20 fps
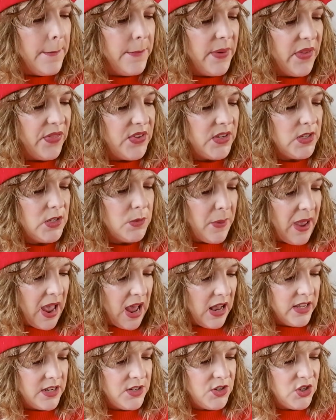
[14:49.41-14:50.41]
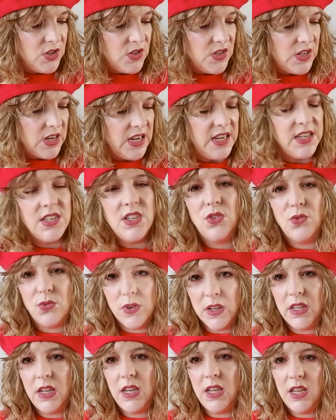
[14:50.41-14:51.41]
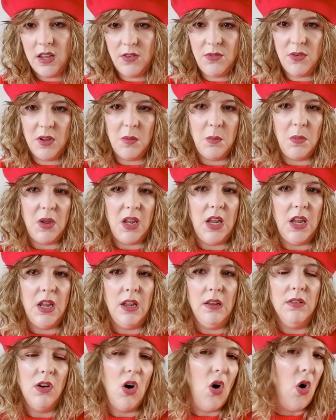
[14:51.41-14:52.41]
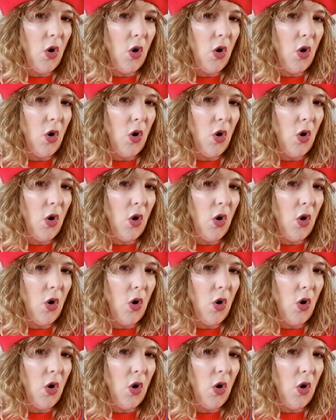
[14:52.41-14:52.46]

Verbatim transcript: but this palette just isn't really giving me